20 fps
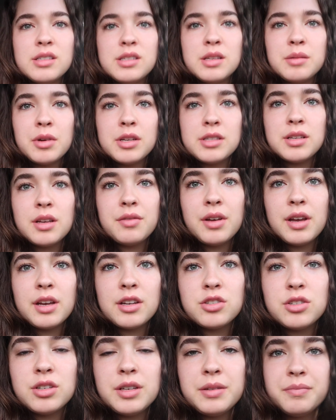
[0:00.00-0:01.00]
to see myself,
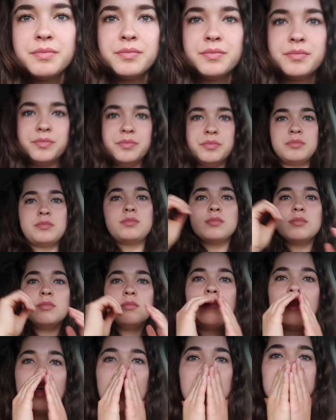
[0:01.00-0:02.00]
actually.
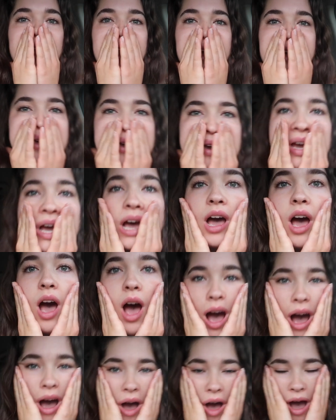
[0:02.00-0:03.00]
Like,
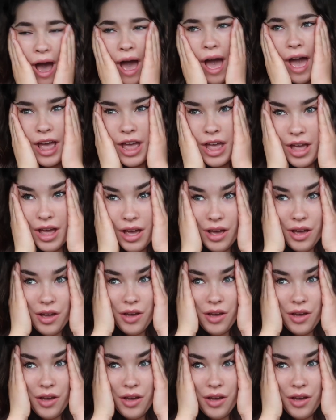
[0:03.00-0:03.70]
I